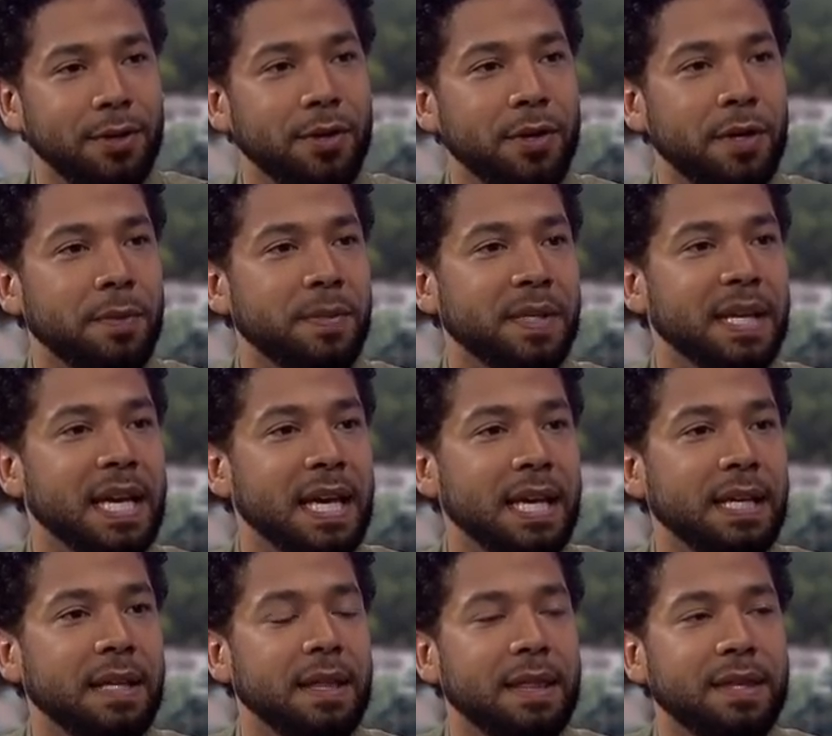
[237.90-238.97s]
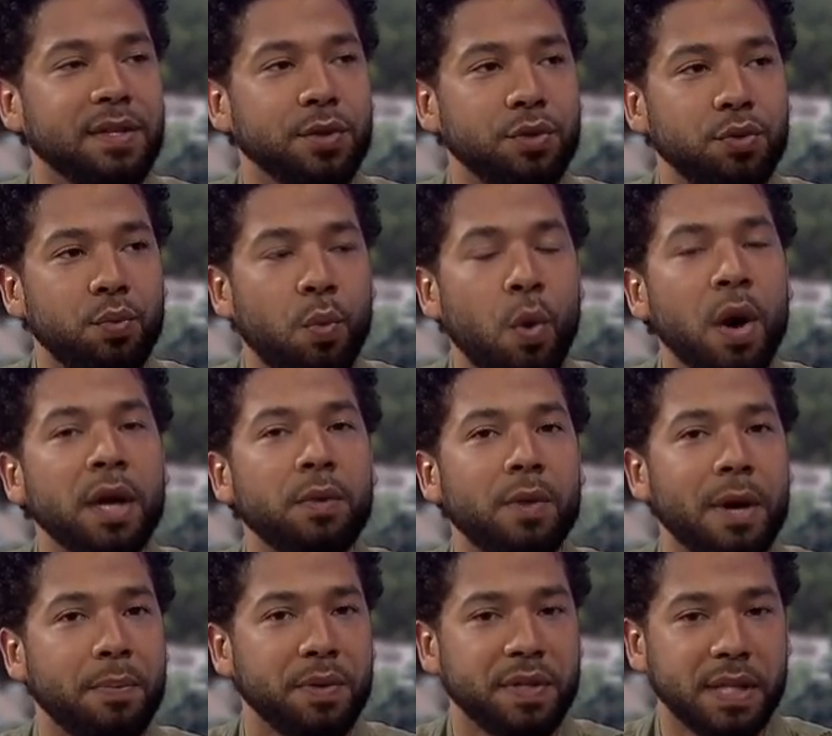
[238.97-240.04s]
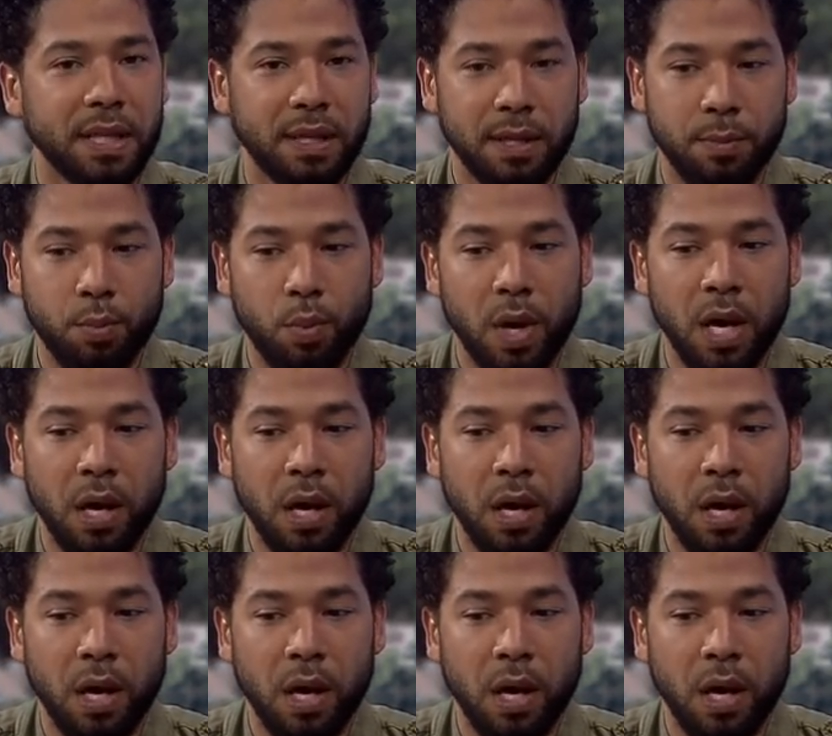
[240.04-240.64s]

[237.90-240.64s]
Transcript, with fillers: You know what I'm saying? So you want to represent them